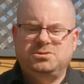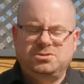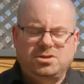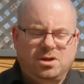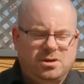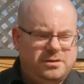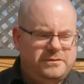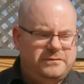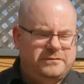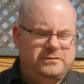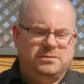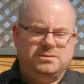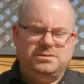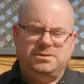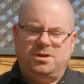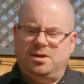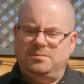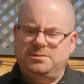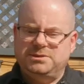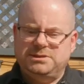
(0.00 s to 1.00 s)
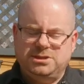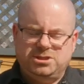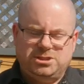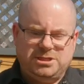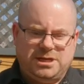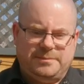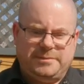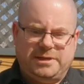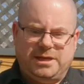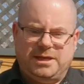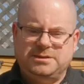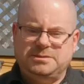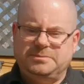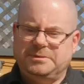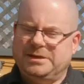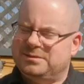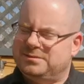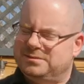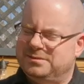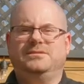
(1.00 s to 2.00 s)
Dark fruits, almost a jammy
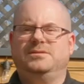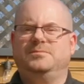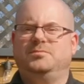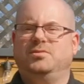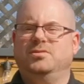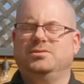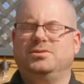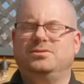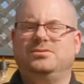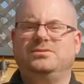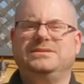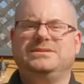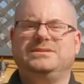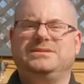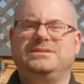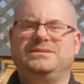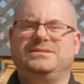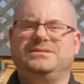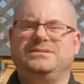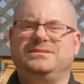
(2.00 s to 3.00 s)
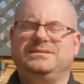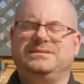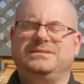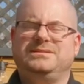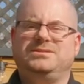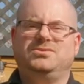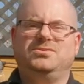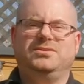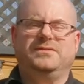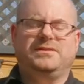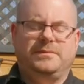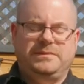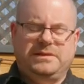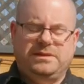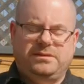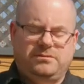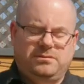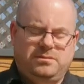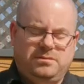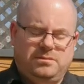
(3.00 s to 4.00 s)
aspect. The Bordeaux is sort of
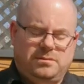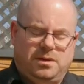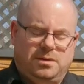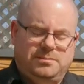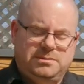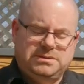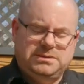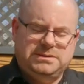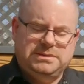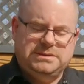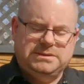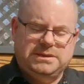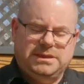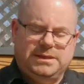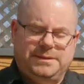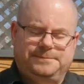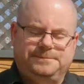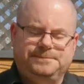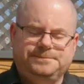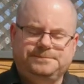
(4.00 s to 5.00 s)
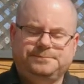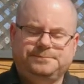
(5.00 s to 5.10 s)
coming through almost as a